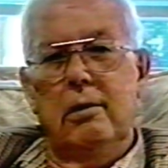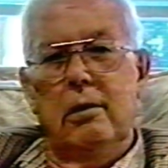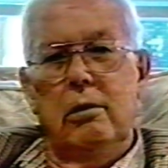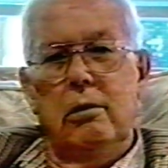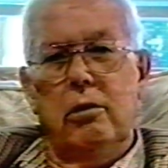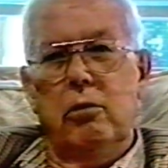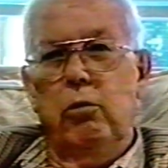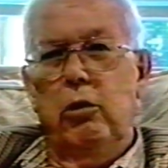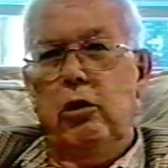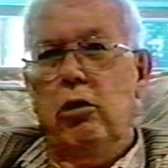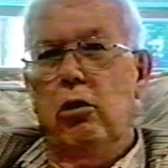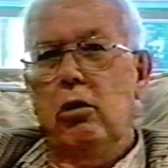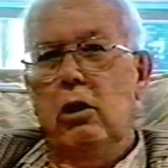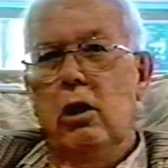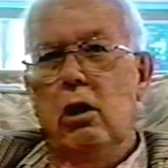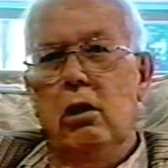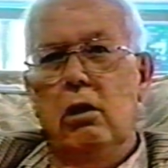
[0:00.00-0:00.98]
We thought
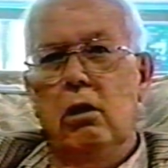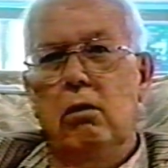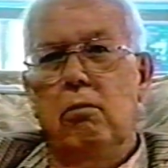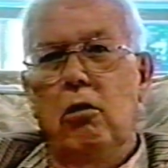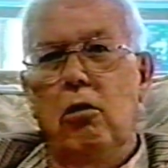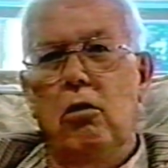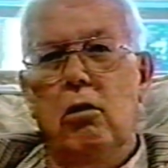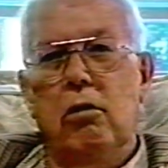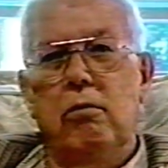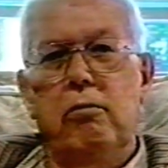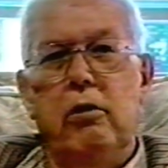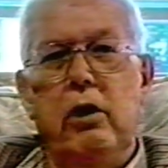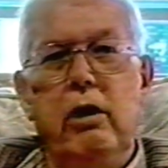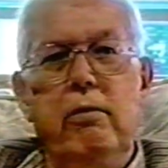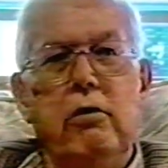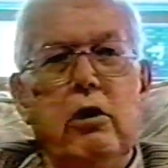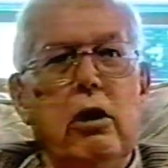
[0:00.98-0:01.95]
nothing of all of
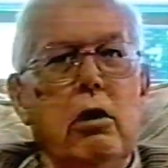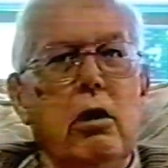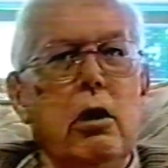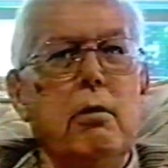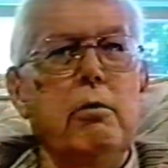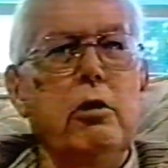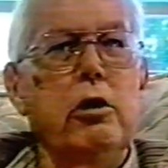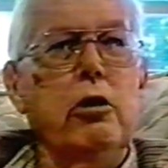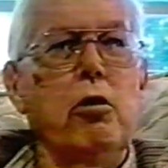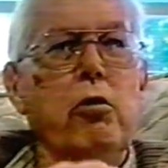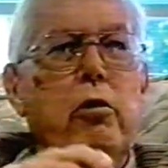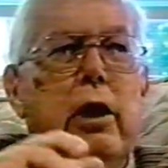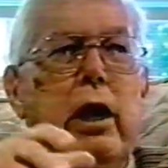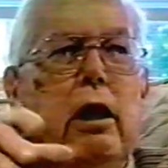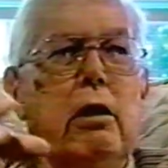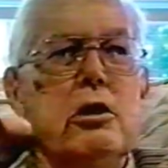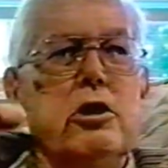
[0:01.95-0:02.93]
leaving the harbor and going
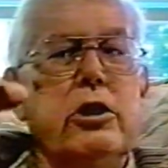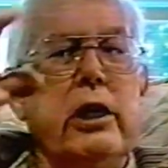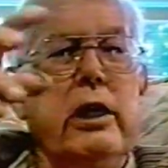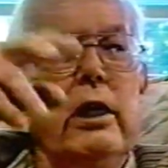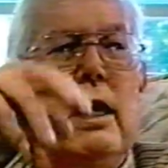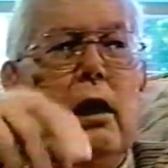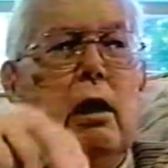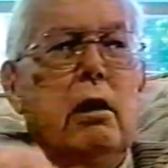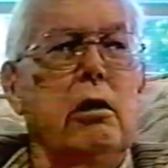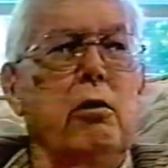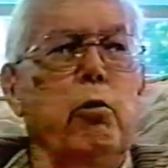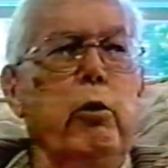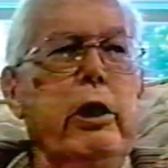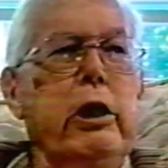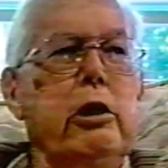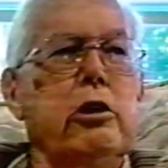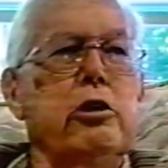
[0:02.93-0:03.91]
out and staying out a
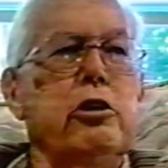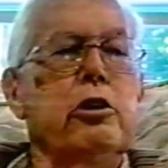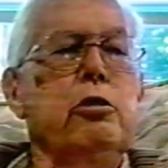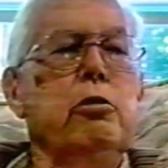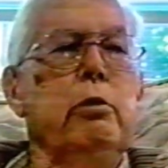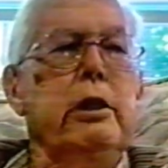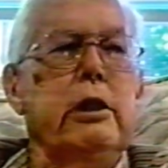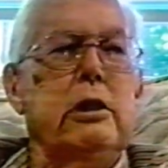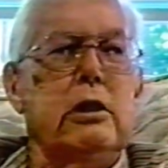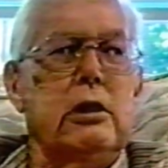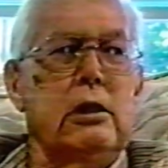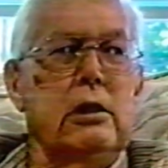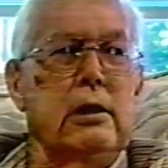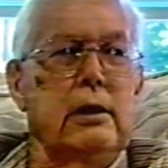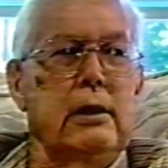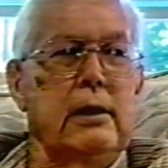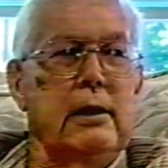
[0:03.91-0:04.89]
week to 2 weeks.
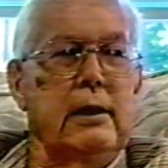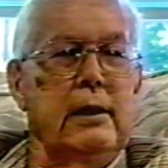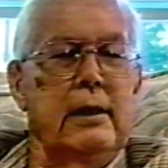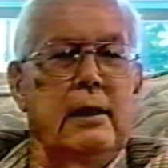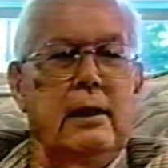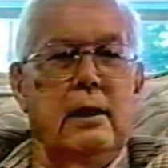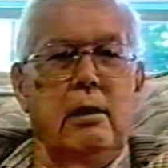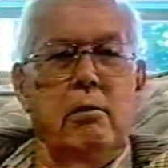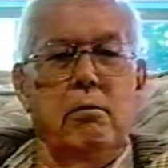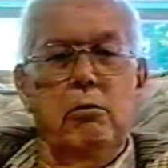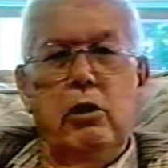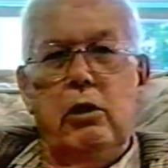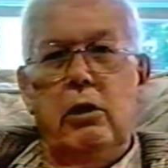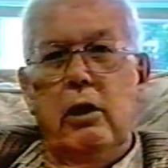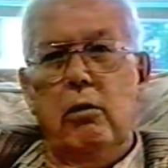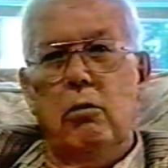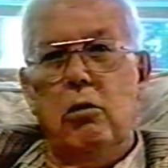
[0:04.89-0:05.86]
But they
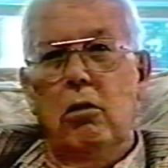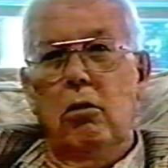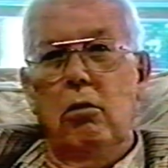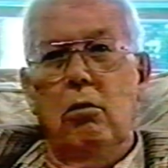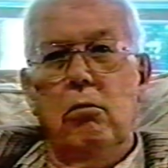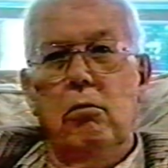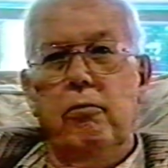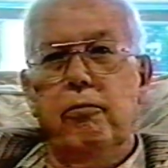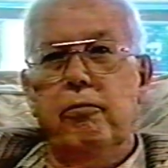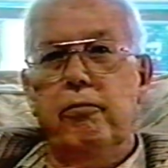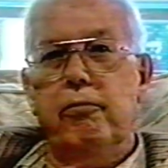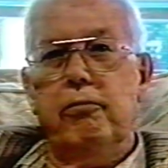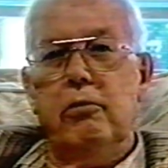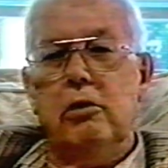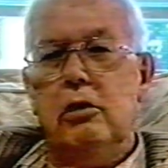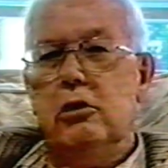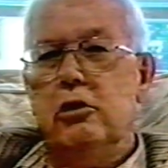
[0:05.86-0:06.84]
were all
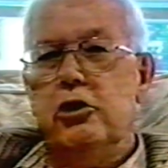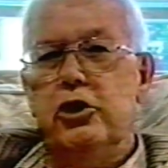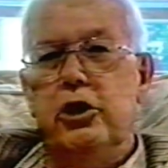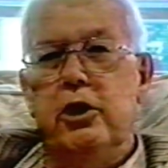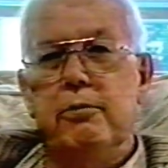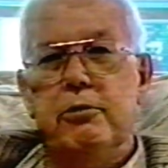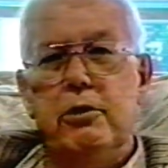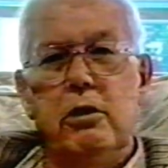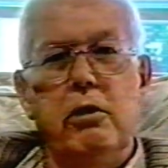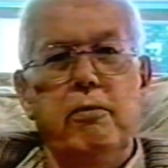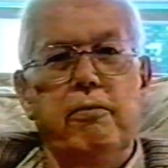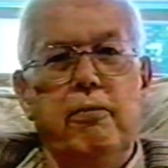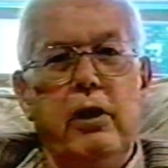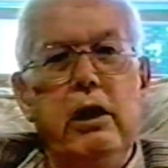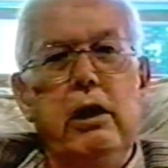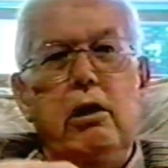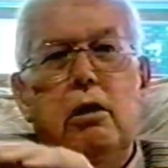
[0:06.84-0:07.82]
ships of the
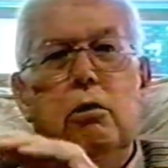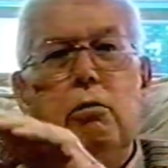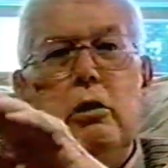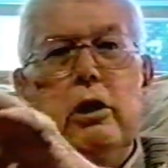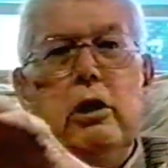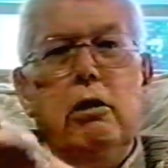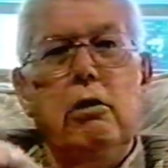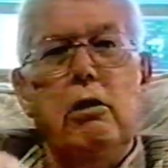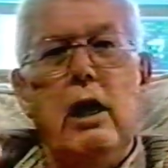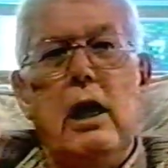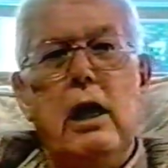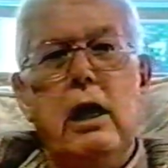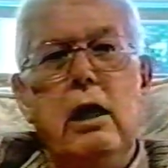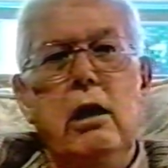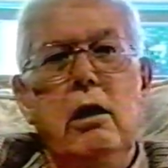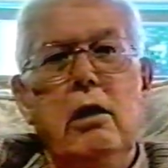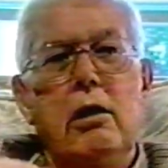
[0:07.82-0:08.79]
fleet that were in
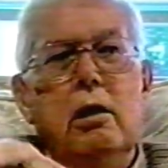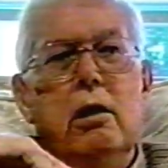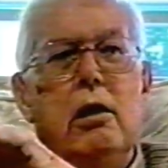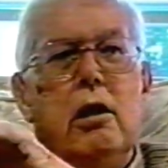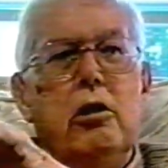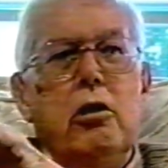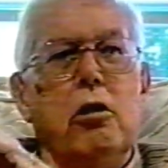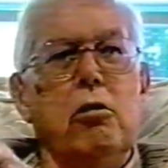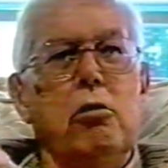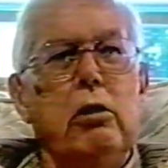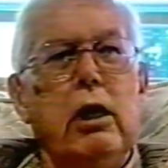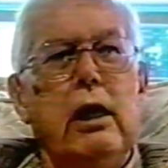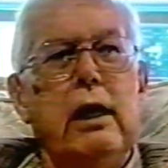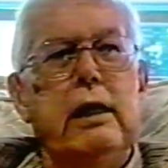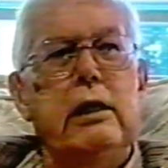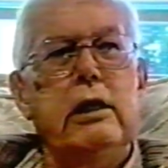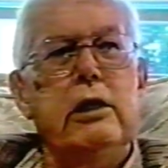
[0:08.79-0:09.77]
line and going
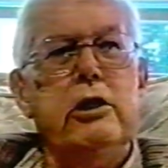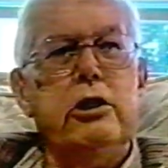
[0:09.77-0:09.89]
like this.